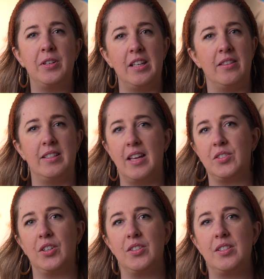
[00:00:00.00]
in the
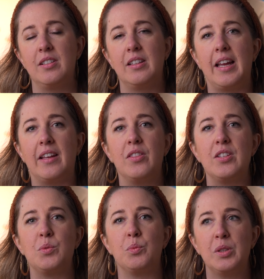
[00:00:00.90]
desert,
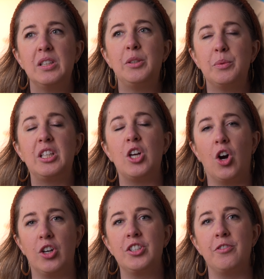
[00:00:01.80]
this really, really
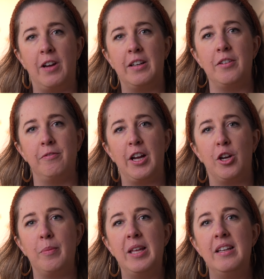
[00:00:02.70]
harsh
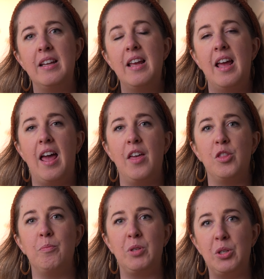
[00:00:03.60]
environment,
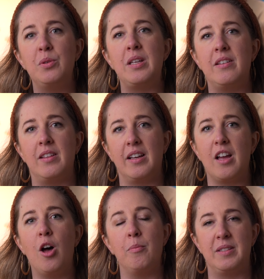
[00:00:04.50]
and the beauty that
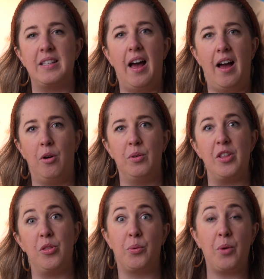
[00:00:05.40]
comes out
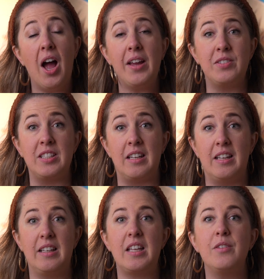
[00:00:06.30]
and thrives in
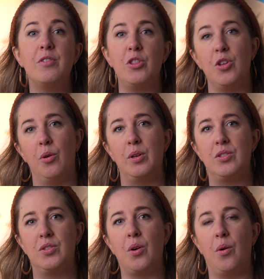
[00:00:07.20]
it, even though
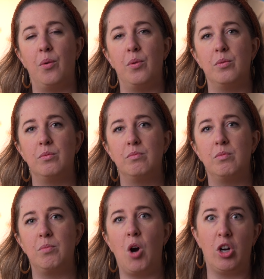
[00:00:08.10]
it's so
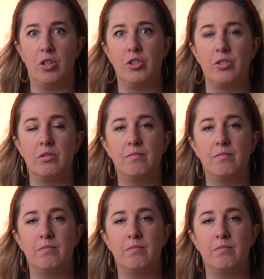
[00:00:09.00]
harsh.